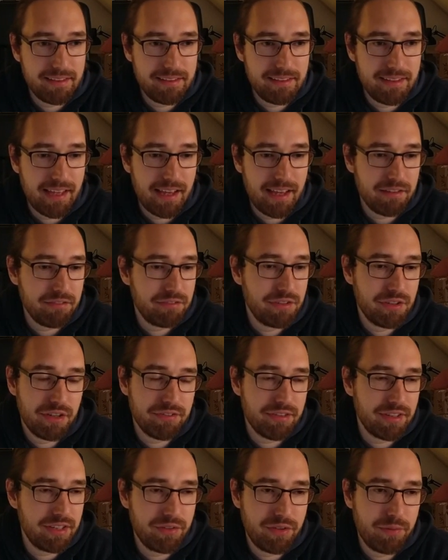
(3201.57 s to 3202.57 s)
Yeah, if you
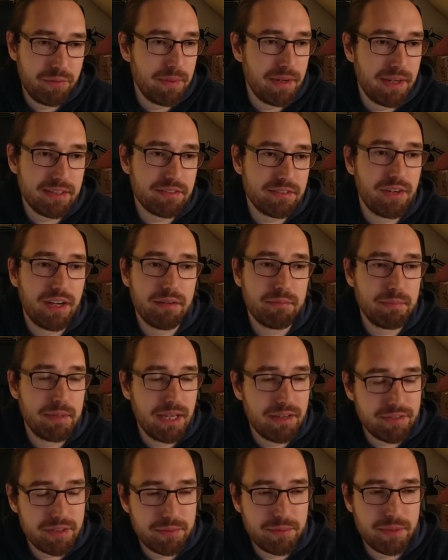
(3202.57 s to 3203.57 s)
have any remarks, write me
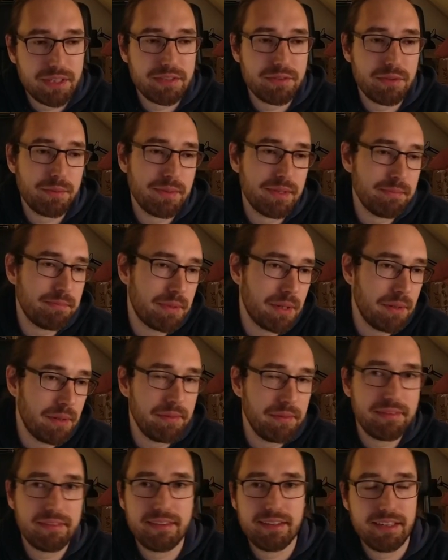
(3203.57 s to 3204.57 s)
afterwards. We will
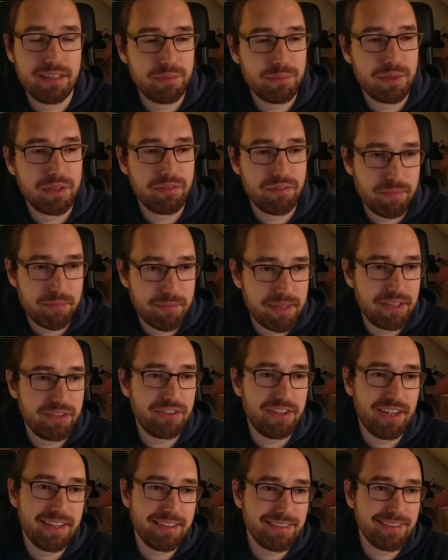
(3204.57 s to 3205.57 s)
probably see in one of the many
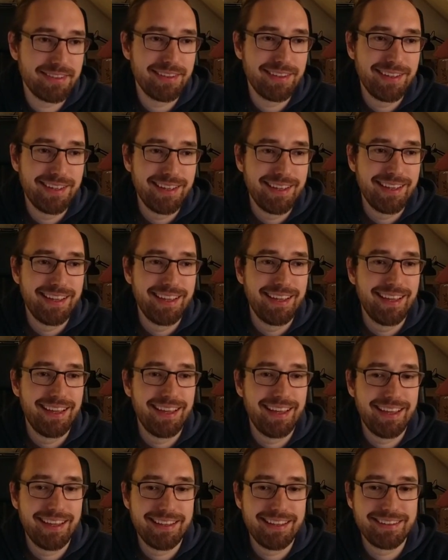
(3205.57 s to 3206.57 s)
chats.
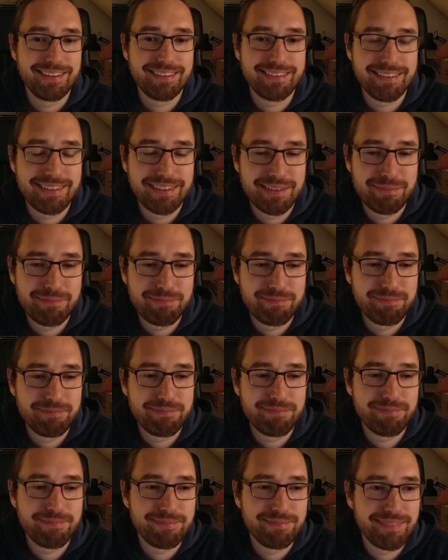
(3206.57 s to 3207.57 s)
And
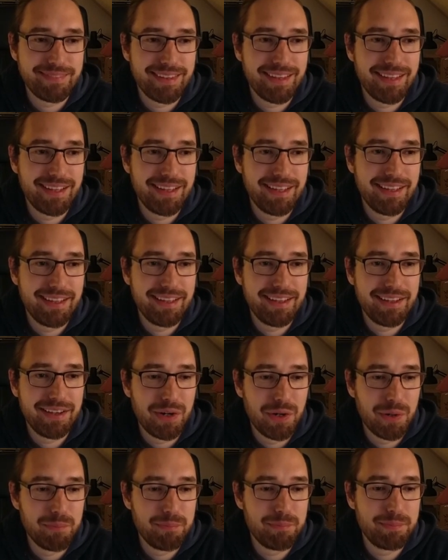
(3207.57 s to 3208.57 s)

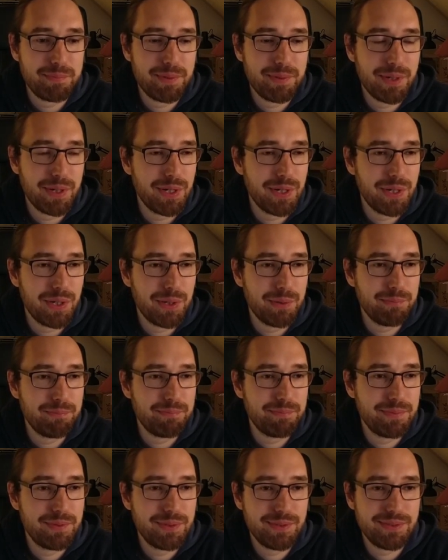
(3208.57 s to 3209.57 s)
hope
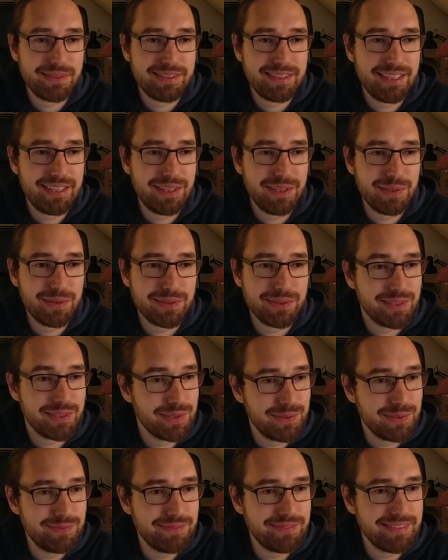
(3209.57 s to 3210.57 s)
to see you
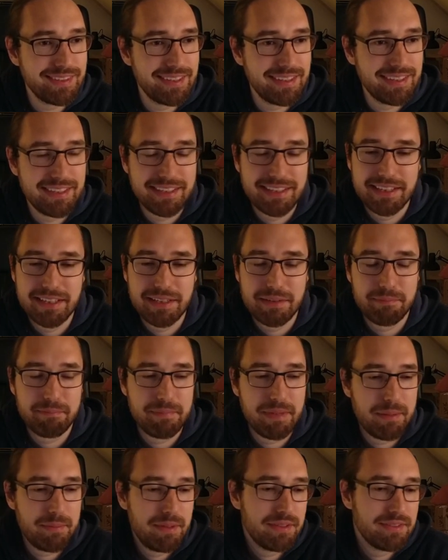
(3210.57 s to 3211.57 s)
soon.
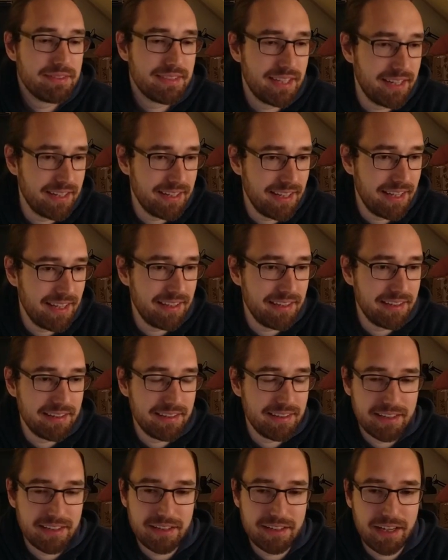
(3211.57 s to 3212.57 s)
Maybe on Saturday.
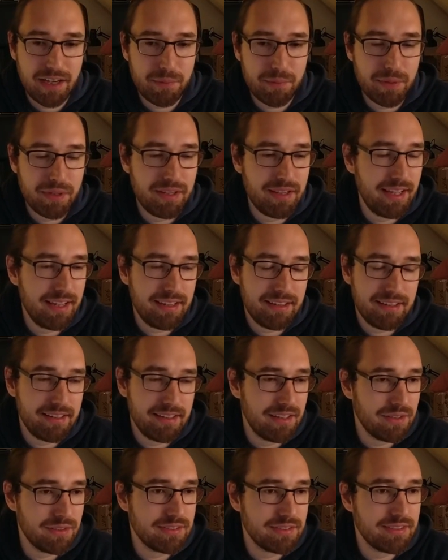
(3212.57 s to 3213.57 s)
I will like
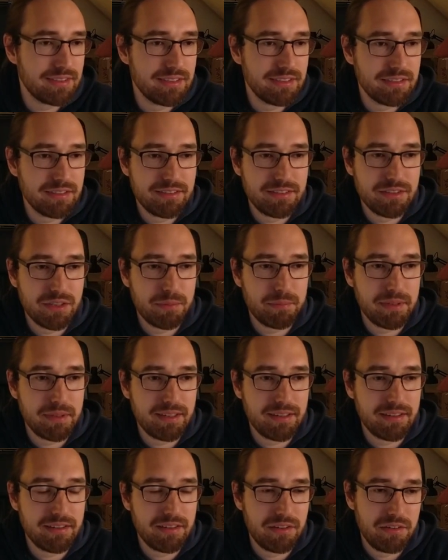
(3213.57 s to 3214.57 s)
announce the
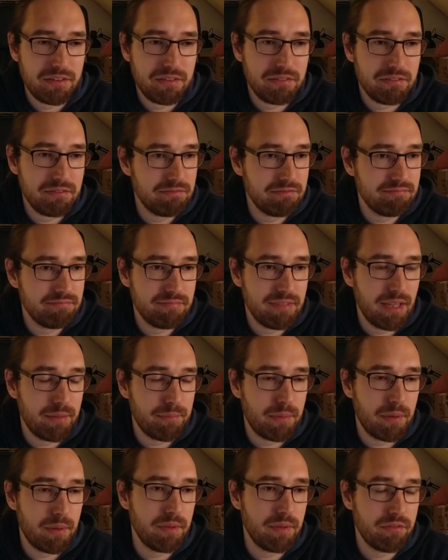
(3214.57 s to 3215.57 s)
topic
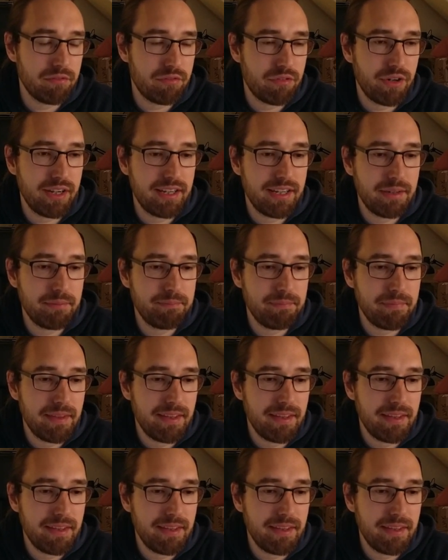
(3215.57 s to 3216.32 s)
probably on Friday.